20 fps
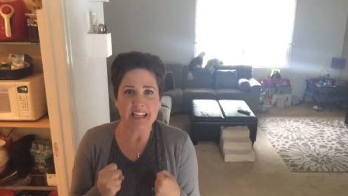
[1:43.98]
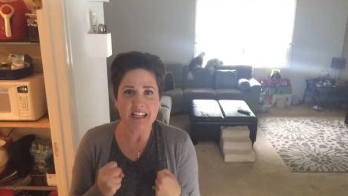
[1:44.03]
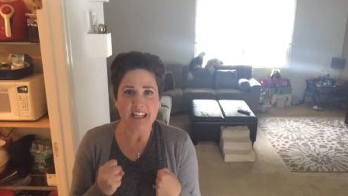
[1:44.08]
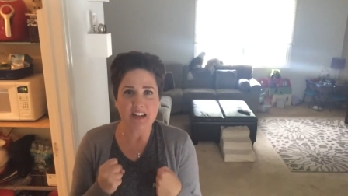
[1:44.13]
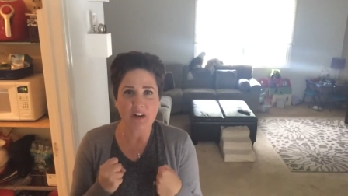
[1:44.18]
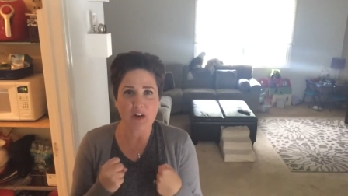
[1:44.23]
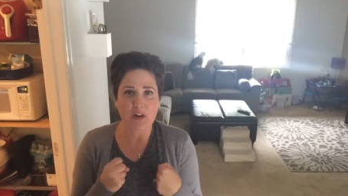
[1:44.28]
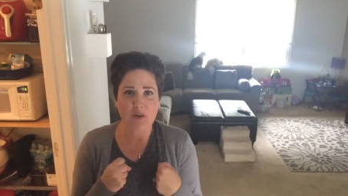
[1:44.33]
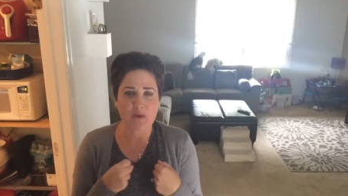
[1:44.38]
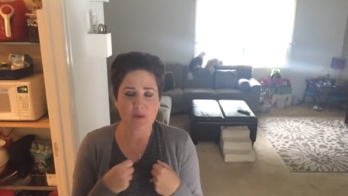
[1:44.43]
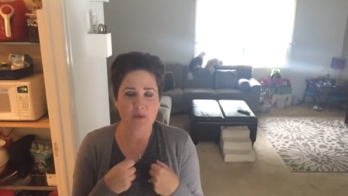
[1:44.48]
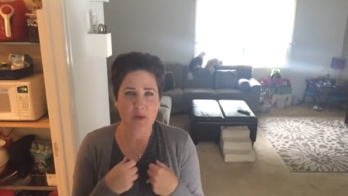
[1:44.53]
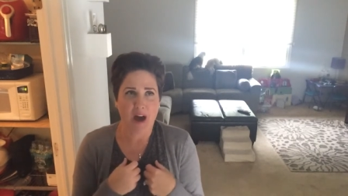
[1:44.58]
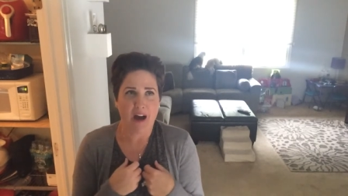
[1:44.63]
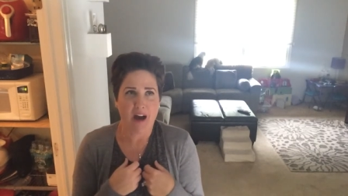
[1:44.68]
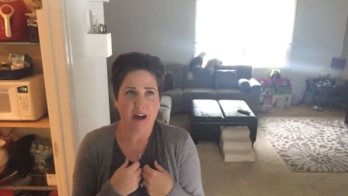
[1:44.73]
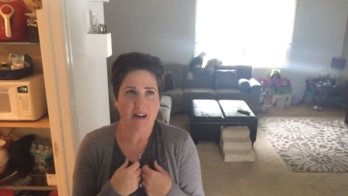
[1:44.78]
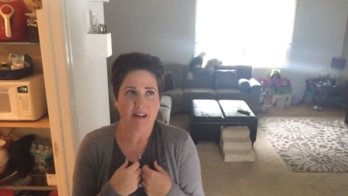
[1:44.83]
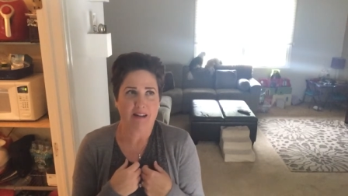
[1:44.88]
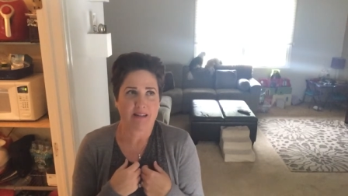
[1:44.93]
you know
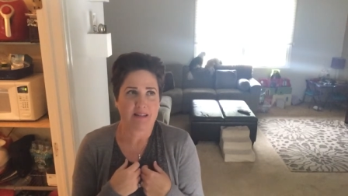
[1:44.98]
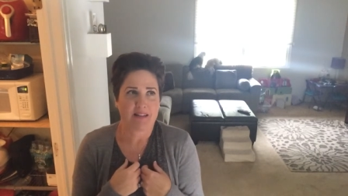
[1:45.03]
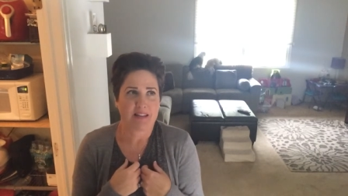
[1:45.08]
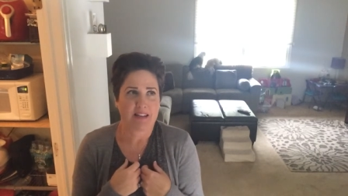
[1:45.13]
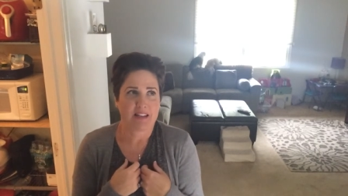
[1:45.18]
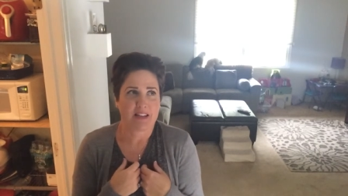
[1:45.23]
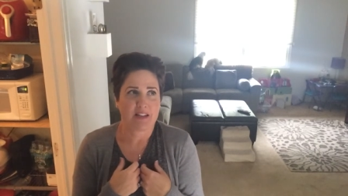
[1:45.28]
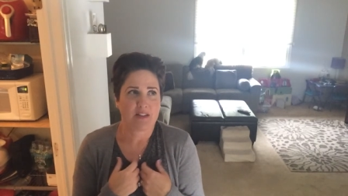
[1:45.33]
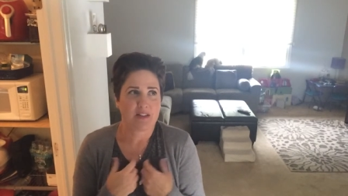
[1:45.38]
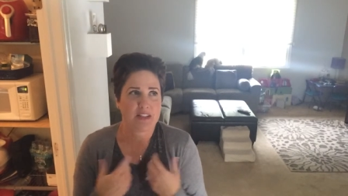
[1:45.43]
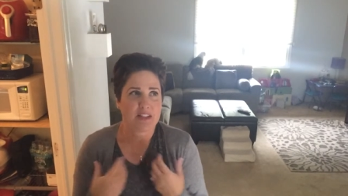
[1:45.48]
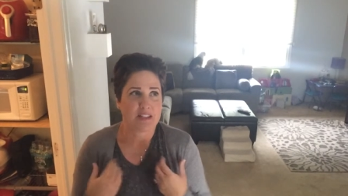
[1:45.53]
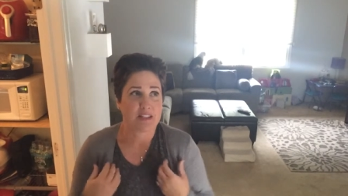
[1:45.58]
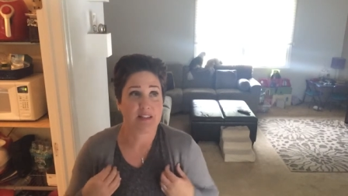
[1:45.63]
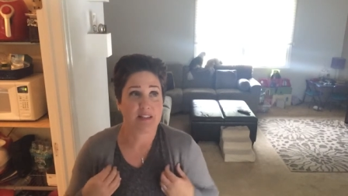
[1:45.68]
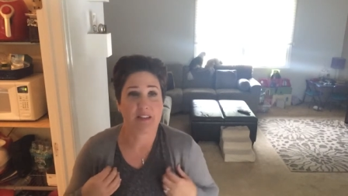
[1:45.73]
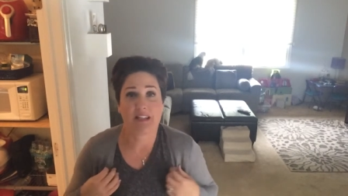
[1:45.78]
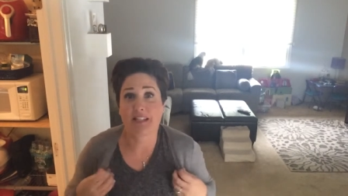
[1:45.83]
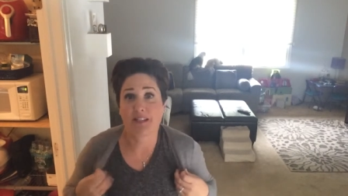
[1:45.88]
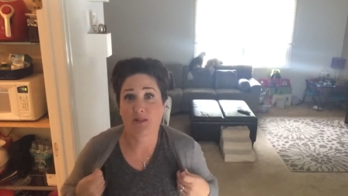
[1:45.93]
uh, this
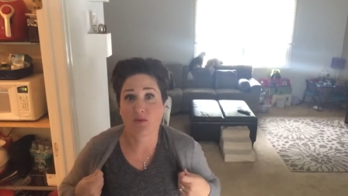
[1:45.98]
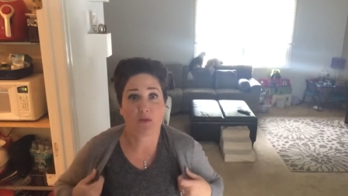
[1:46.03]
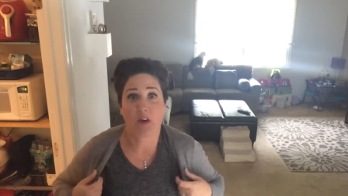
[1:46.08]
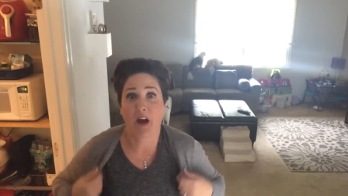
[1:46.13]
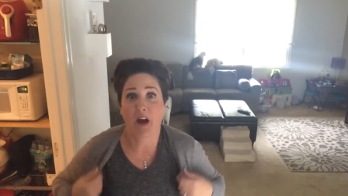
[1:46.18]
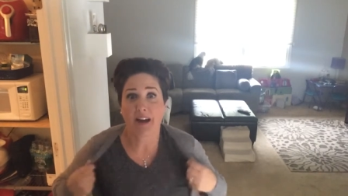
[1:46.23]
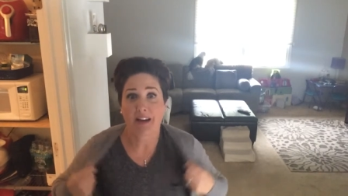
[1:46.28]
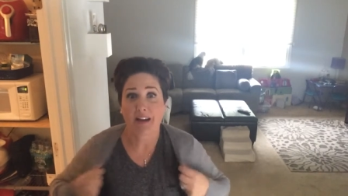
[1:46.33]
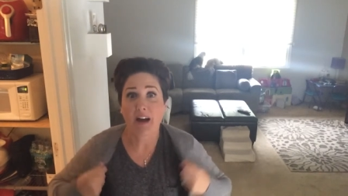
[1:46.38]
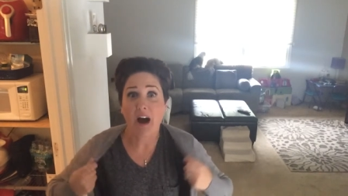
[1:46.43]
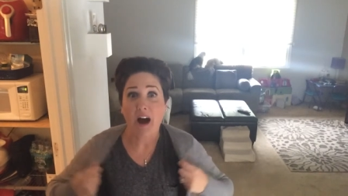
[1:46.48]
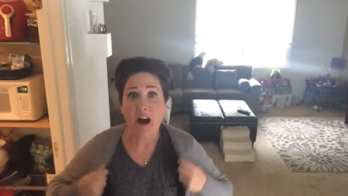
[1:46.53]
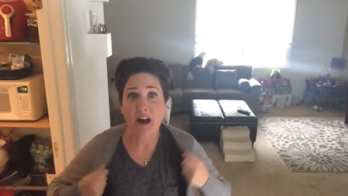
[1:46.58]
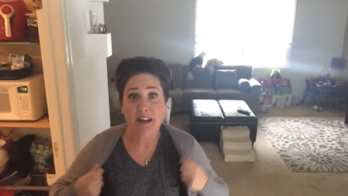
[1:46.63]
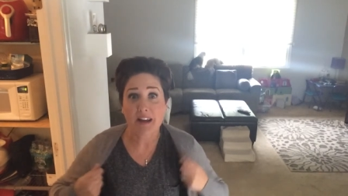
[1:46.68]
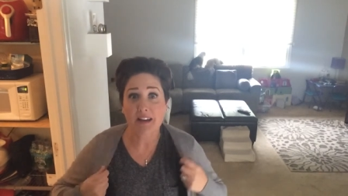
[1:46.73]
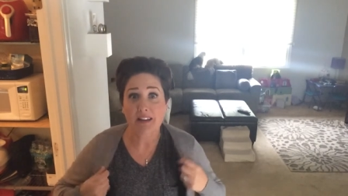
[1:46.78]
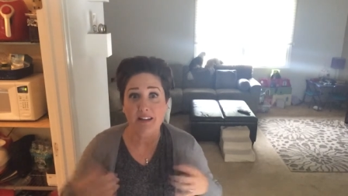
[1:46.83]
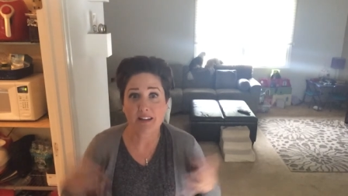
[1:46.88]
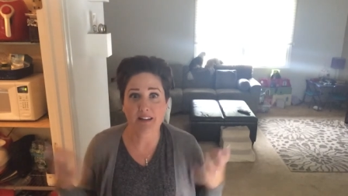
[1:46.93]
this
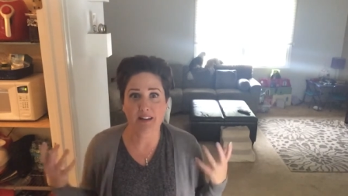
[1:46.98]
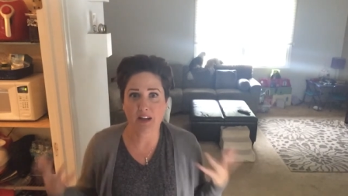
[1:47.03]
iconic